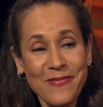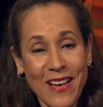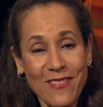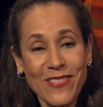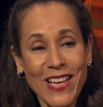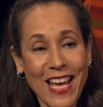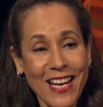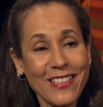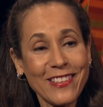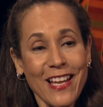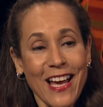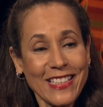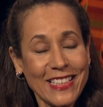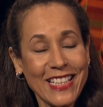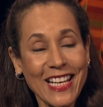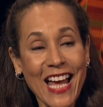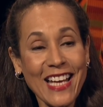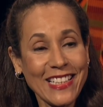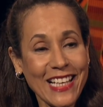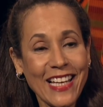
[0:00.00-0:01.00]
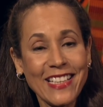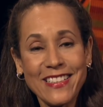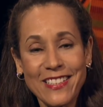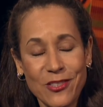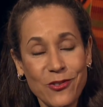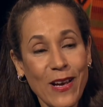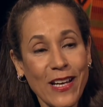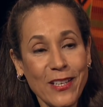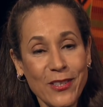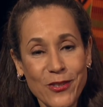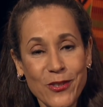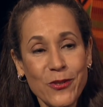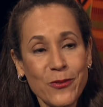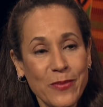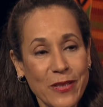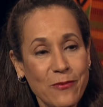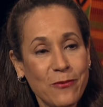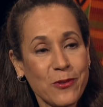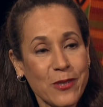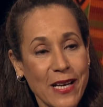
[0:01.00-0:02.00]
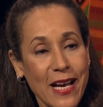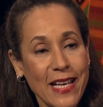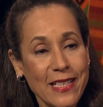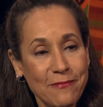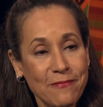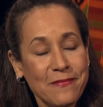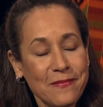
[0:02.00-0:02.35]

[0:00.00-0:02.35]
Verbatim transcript: have got a lot that I'd like to try to do before I well,